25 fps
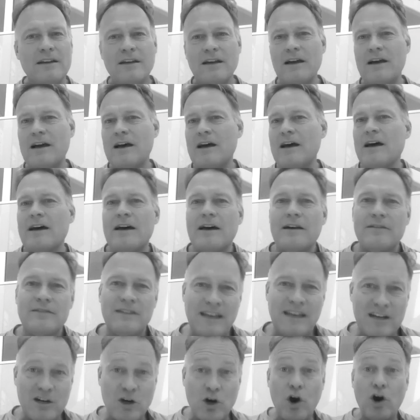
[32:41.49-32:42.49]

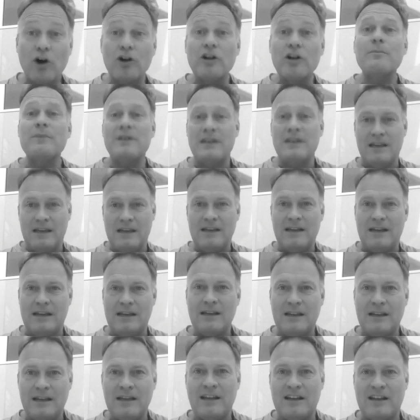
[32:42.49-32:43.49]
the economy
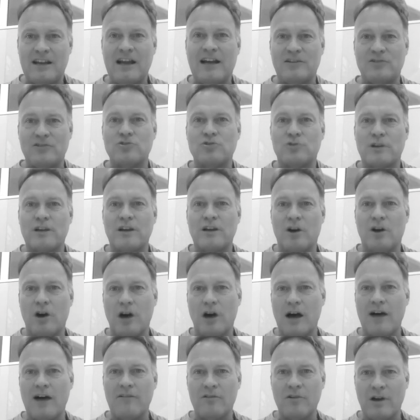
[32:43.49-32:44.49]
in a country, or
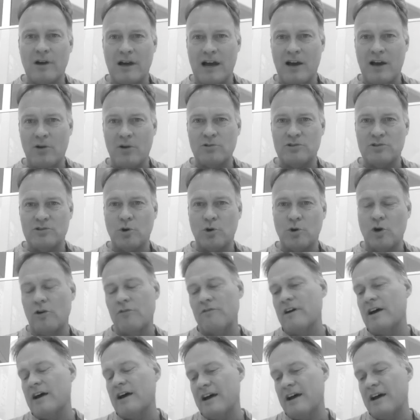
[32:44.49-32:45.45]
how sort of